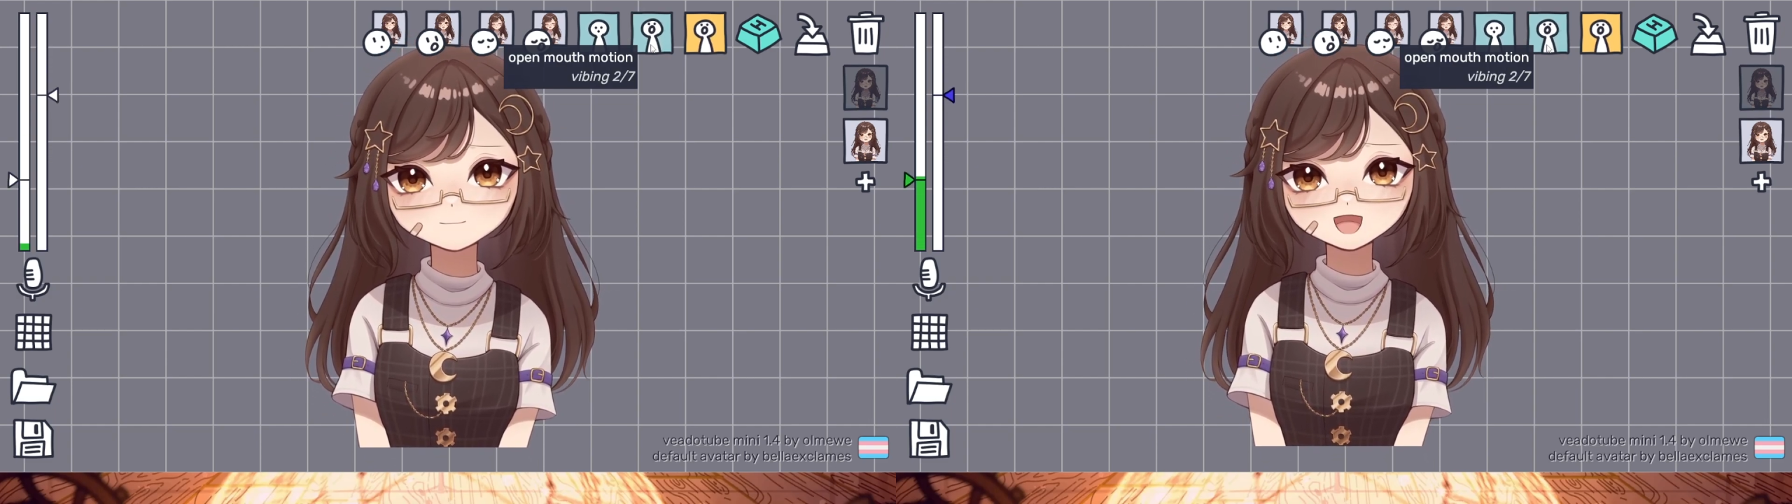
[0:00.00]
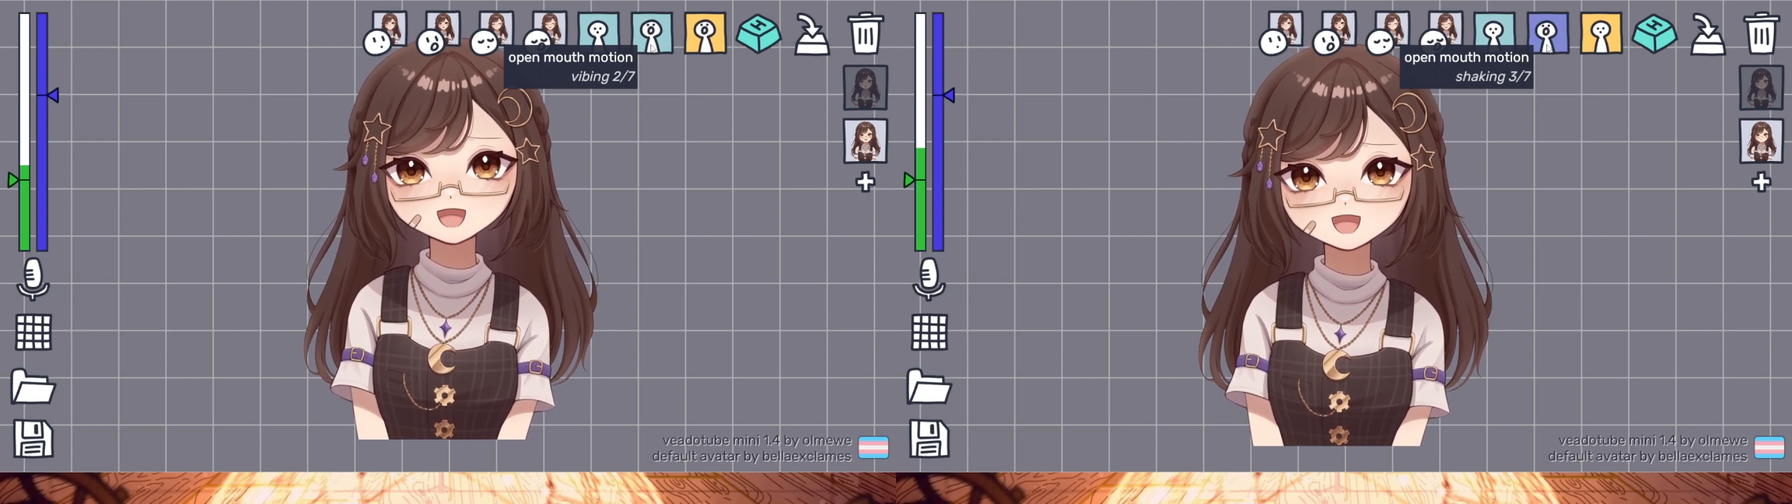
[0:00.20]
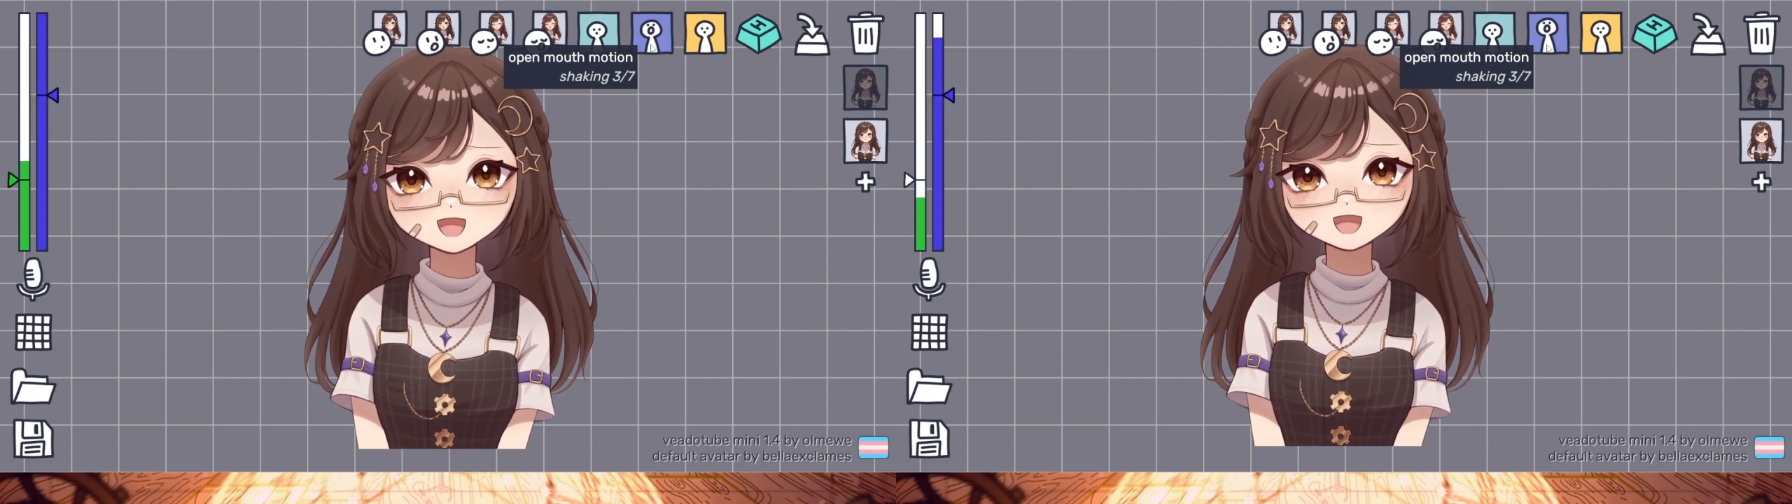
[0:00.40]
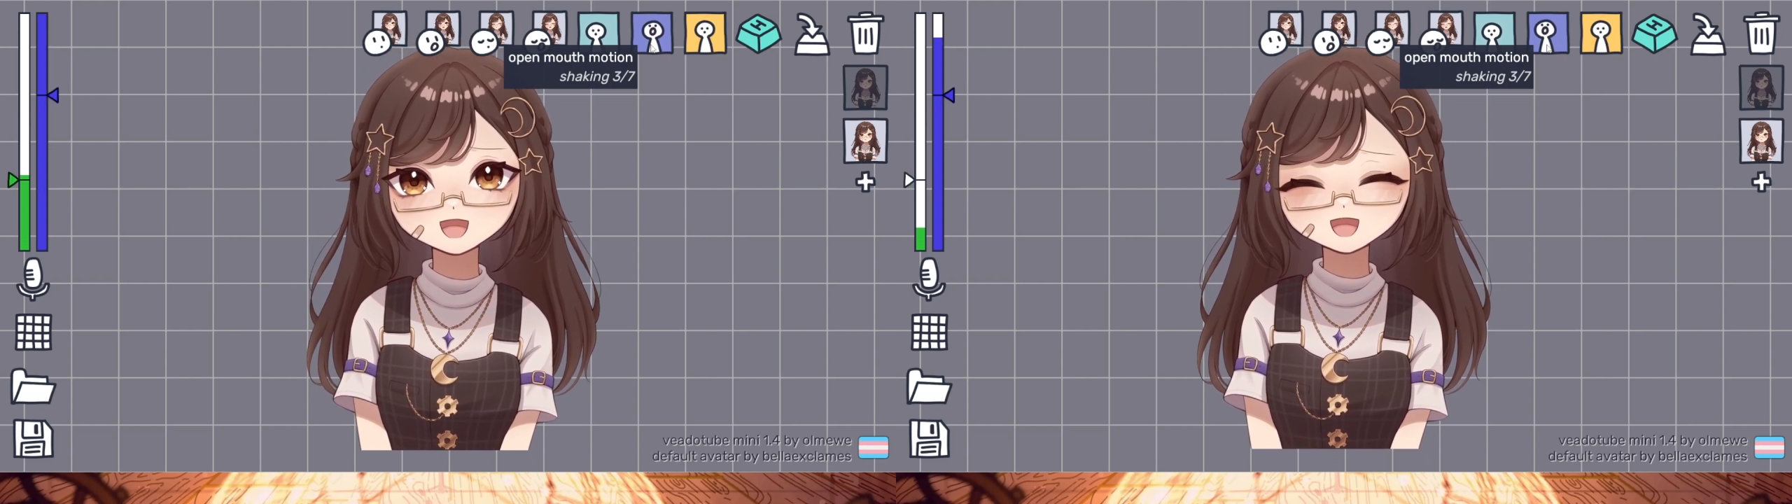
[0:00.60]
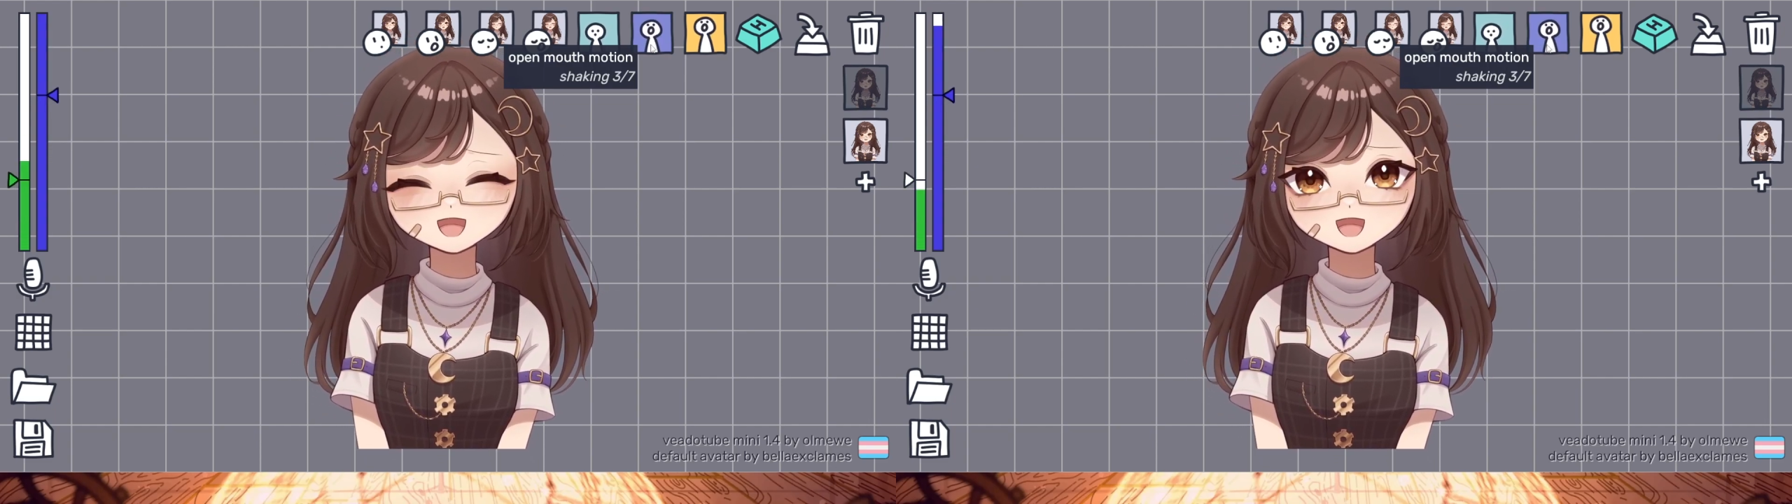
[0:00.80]
Yeah,
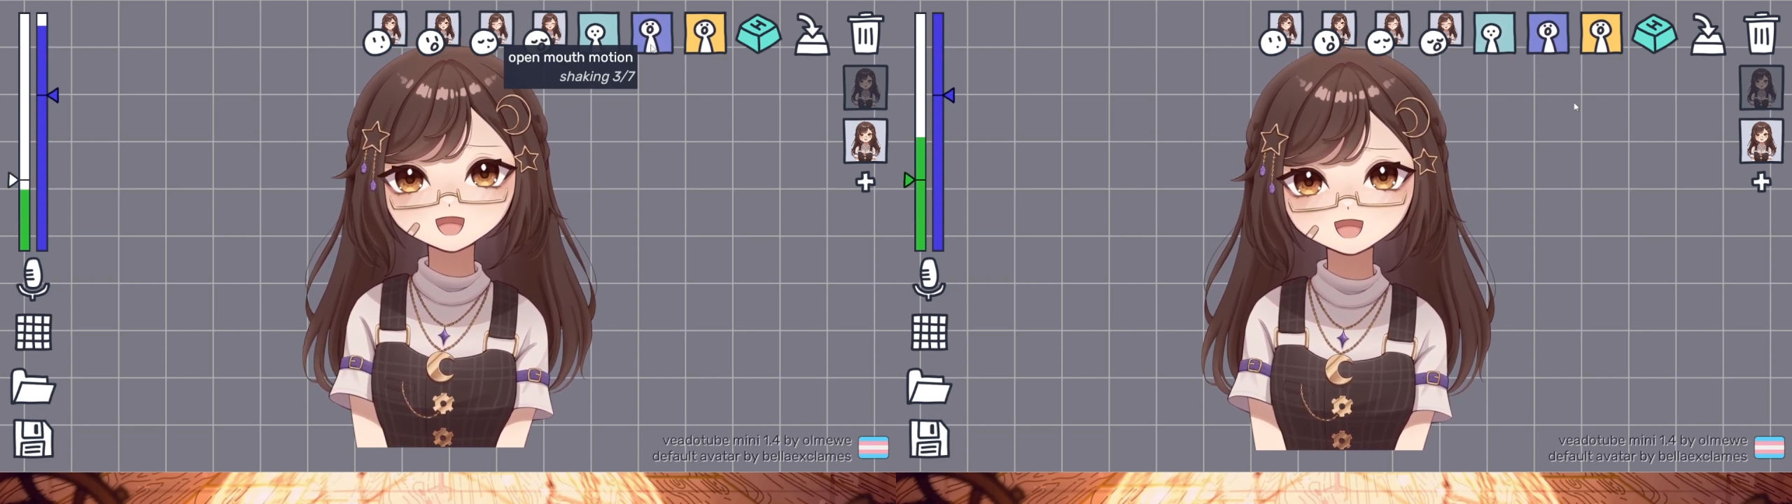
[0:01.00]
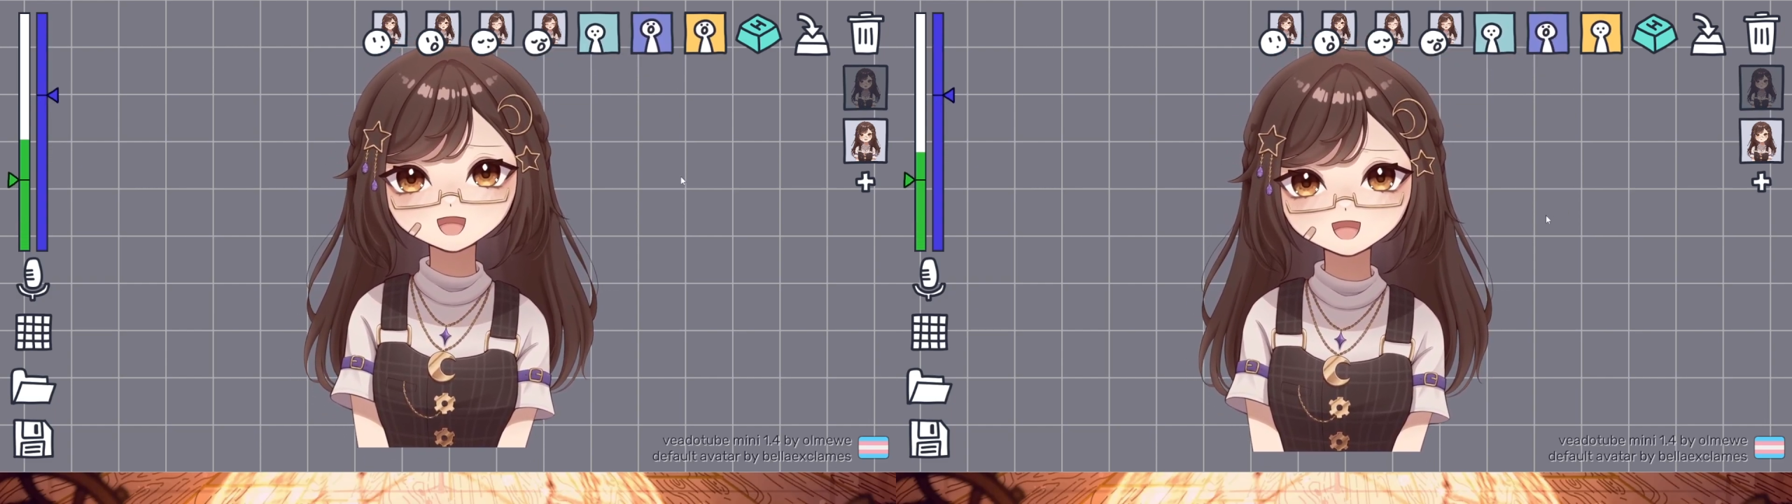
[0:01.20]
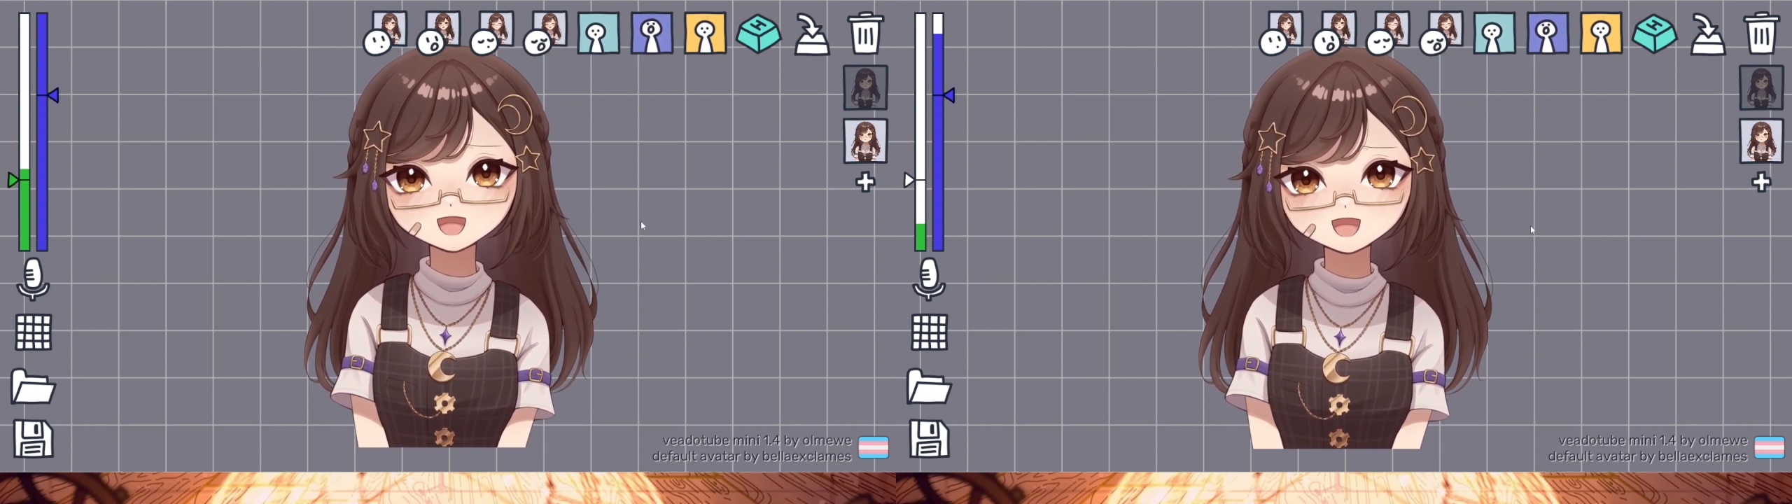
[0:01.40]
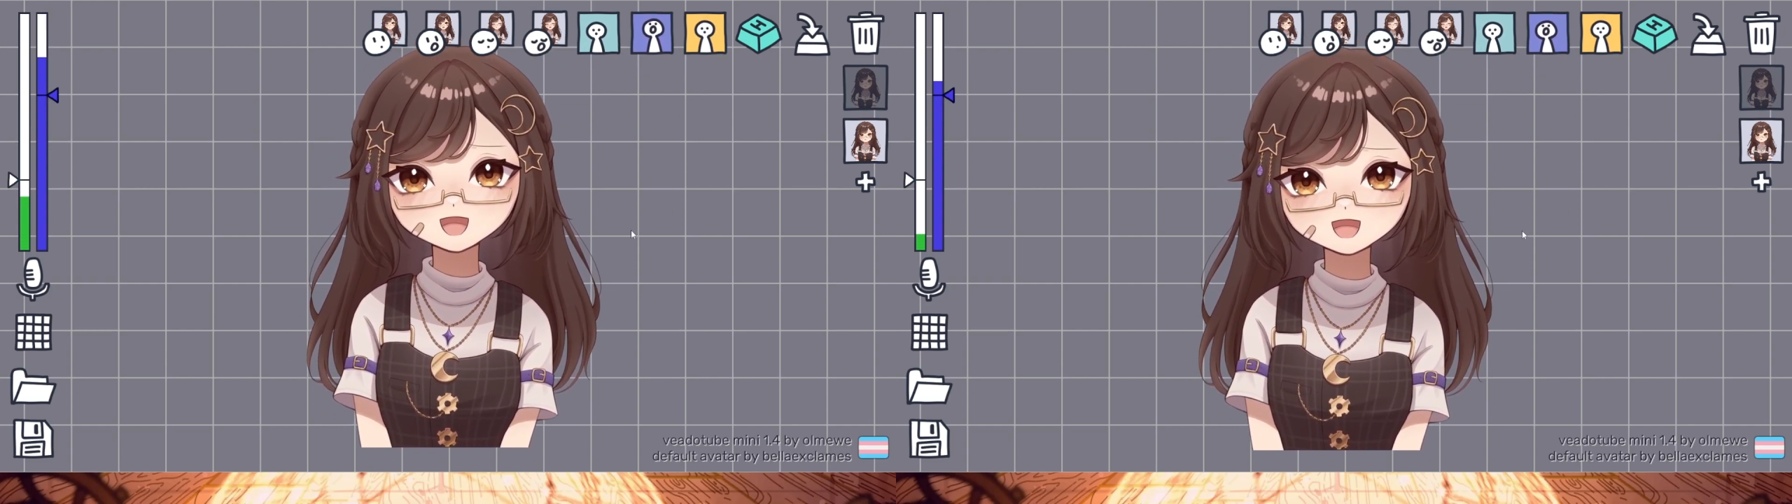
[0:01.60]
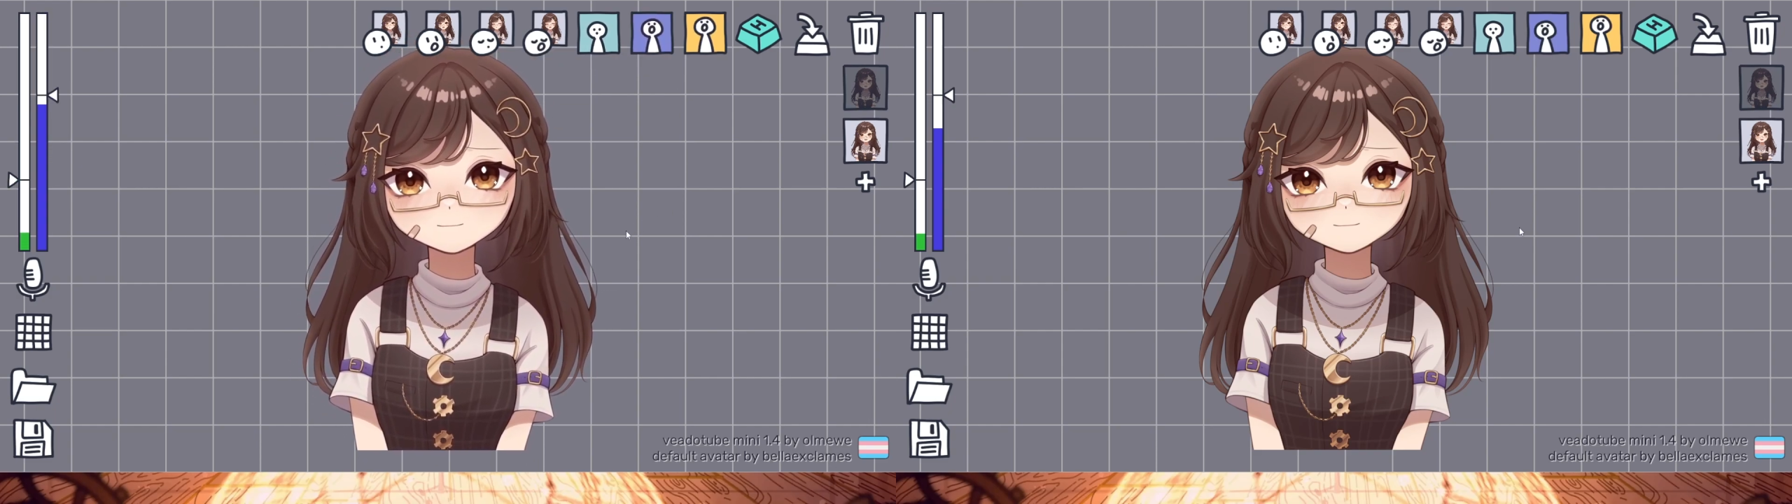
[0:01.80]
that's how it works.